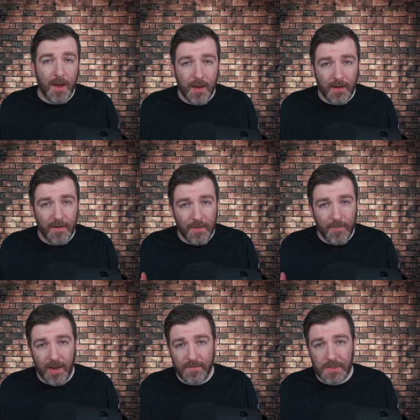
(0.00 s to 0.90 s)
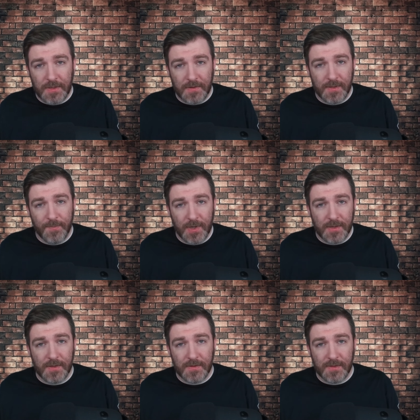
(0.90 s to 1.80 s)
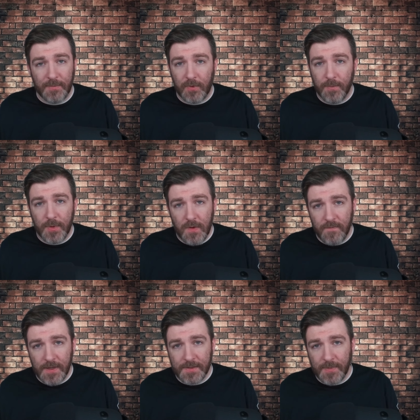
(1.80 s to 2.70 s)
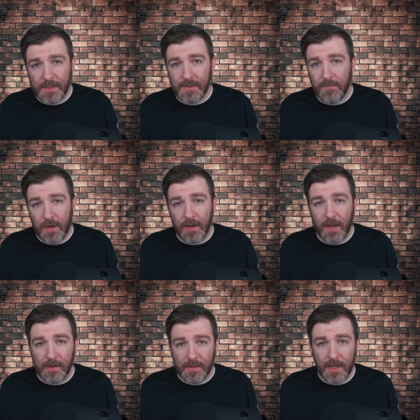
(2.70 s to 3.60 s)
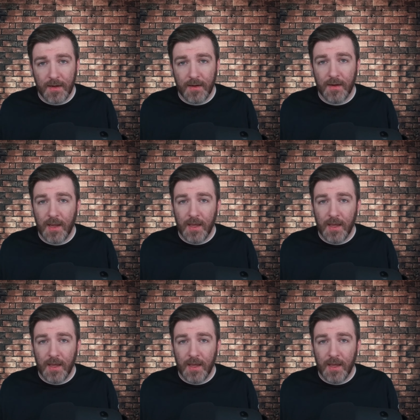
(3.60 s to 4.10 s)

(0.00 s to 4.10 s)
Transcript: I ended up having to dip into some crypto investments, but I decided